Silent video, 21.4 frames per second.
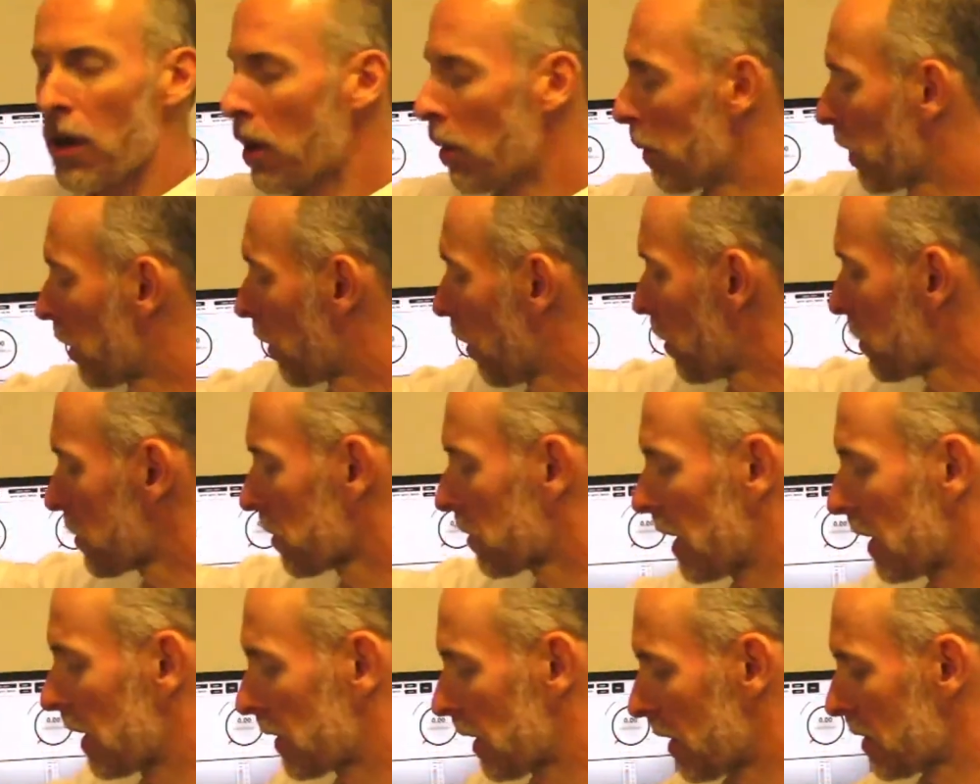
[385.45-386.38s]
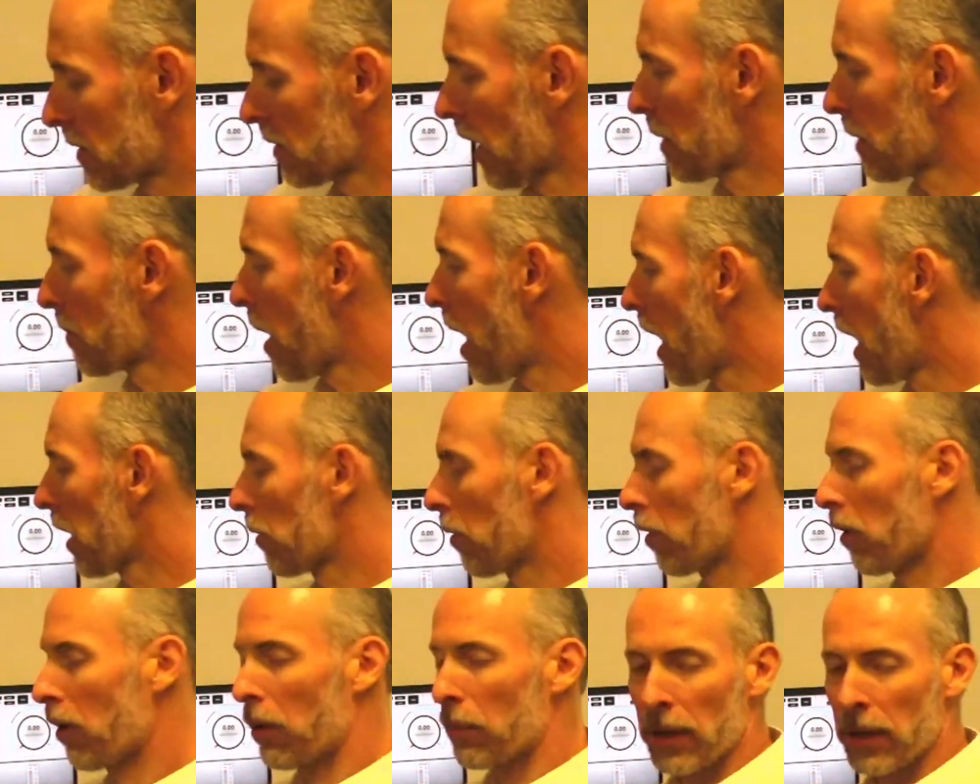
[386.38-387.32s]
We can also take that same hot
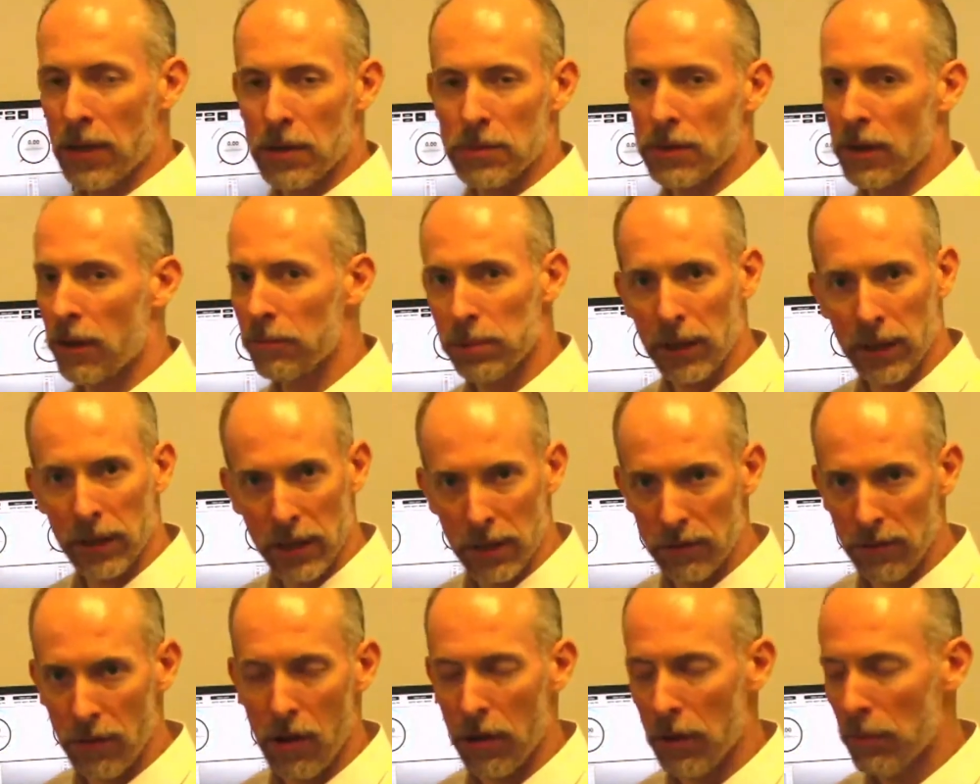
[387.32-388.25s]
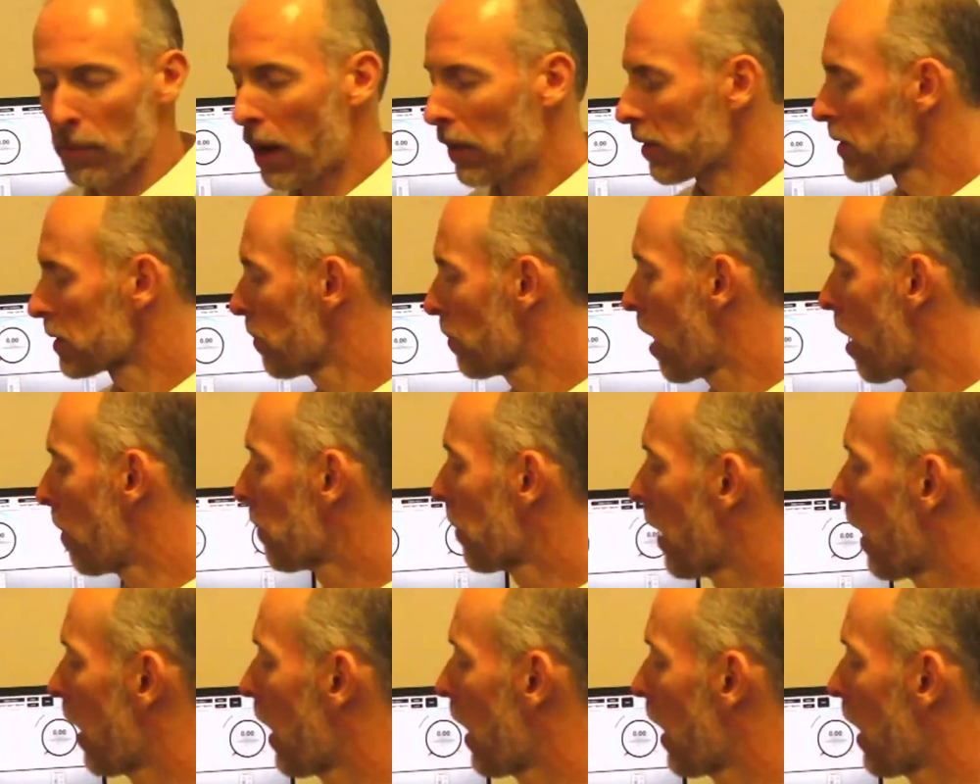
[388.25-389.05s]
oil, because we have plenty of volume on this pump,